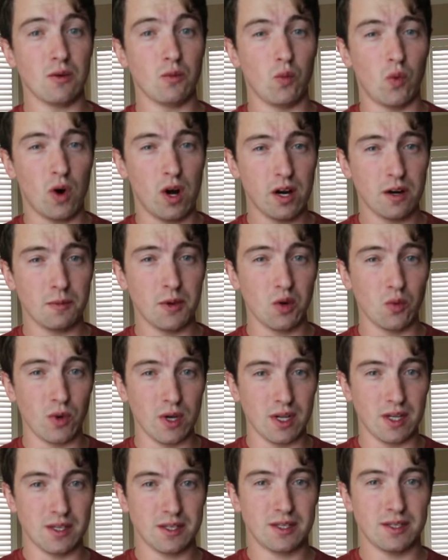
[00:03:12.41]
what am I
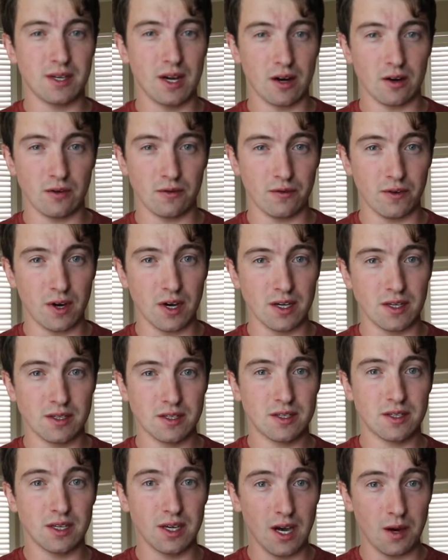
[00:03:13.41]
willing to
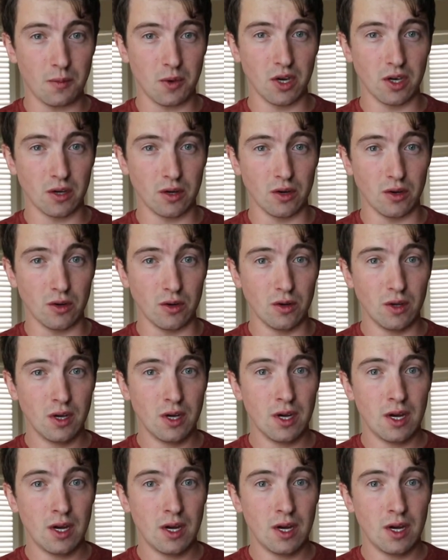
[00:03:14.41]
sacrifice to get my goal?